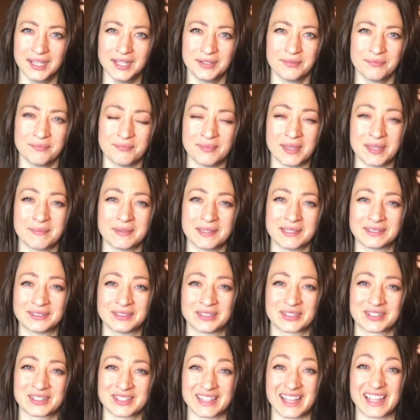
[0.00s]
Maybe it
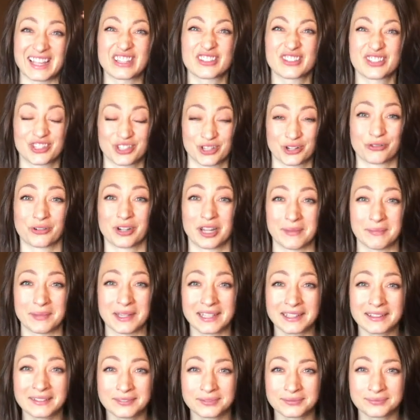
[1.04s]
looks like
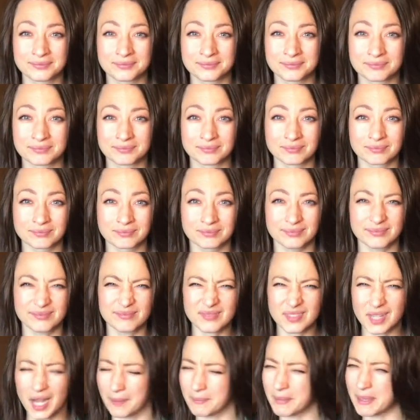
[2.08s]
screaming.
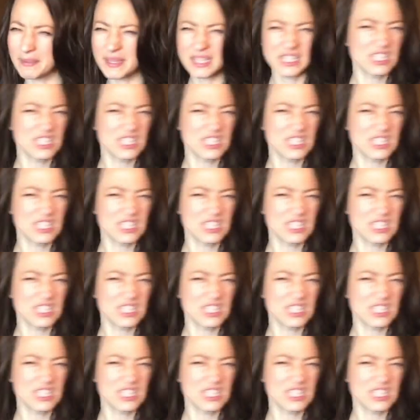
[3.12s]
Maybe it